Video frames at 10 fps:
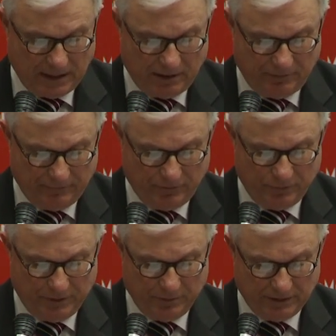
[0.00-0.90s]
However,
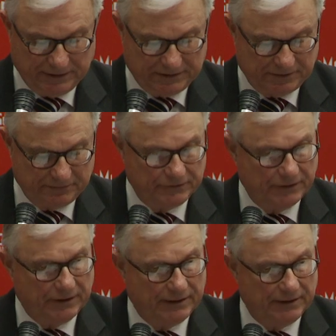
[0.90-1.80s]
we will
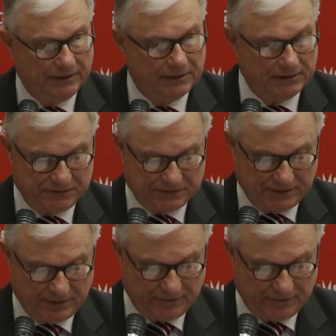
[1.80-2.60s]
identify and consider